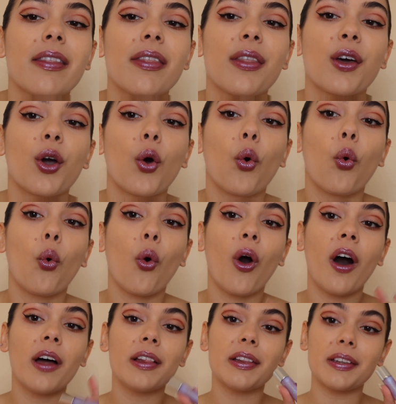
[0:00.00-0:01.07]
the
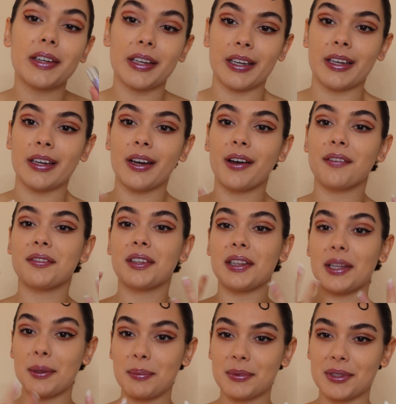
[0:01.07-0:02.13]
quality of the
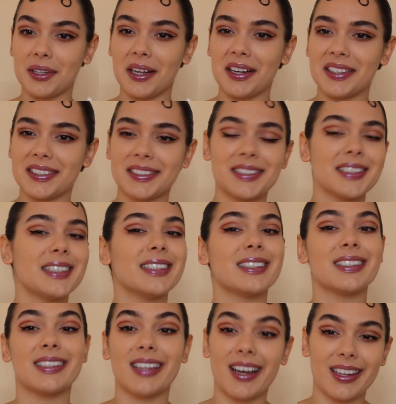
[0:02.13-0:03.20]
lip gloss
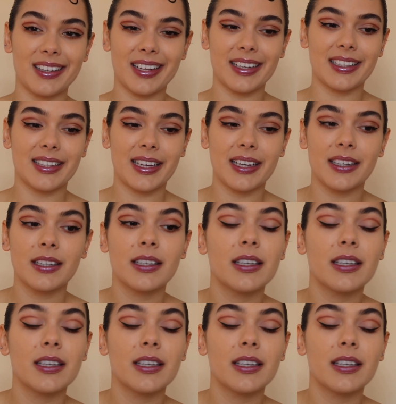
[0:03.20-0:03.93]
is not like that.